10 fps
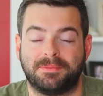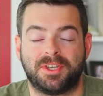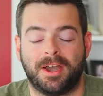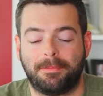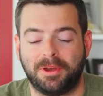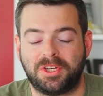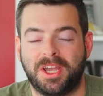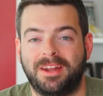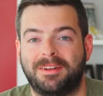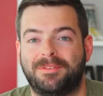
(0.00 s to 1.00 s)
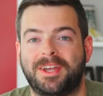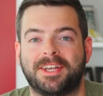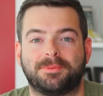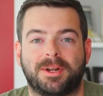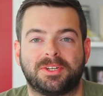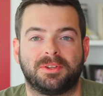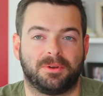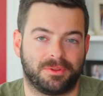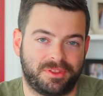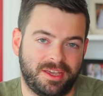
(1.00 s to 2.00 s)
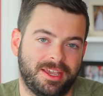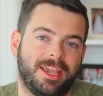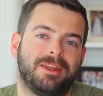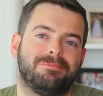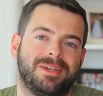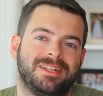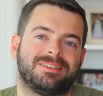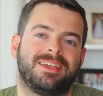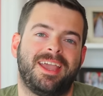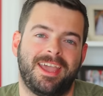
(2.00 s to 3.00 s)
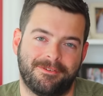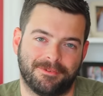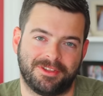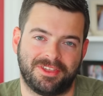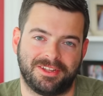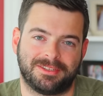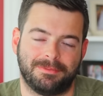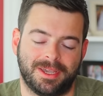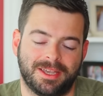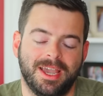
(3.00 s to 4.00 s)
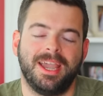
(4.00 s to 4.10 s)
So I appreciate it if you guys watch the whole thing. It means everything to me.